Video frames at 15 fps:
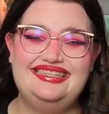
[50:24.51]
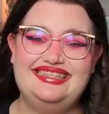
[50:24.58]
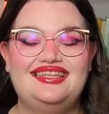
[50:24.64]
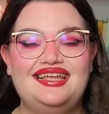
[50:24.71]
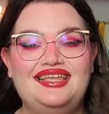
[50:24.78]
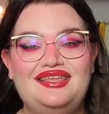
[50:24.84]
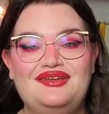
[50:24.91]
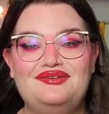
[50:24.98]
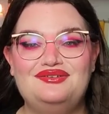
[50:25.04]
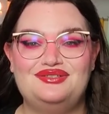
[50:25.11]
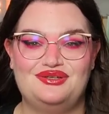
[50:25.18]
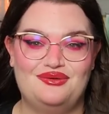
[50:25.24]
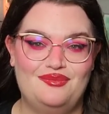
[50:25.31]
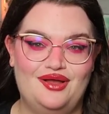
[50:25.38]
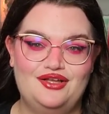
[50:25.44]
Thank you
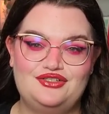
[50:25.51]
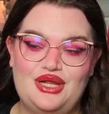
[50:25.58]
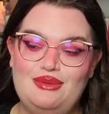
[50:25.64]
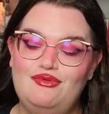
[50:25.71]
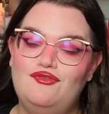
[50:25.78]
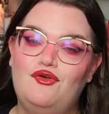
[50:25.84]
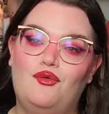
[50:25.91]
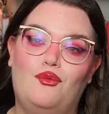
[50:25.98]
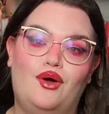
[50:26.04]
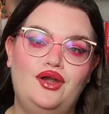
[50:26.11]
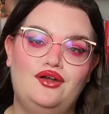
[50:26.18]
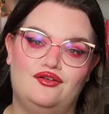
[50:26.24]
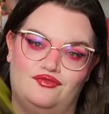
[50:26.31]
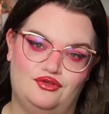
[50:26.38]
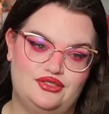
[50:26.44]
so much. I hope you have a
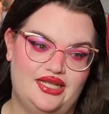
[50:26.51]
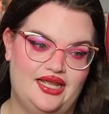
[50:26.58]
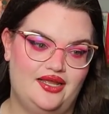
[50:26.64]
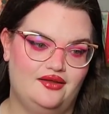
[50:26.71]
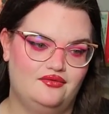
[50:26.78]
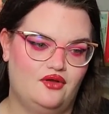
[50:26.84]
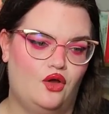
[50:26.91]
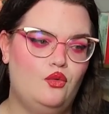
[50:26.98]
wonderful day.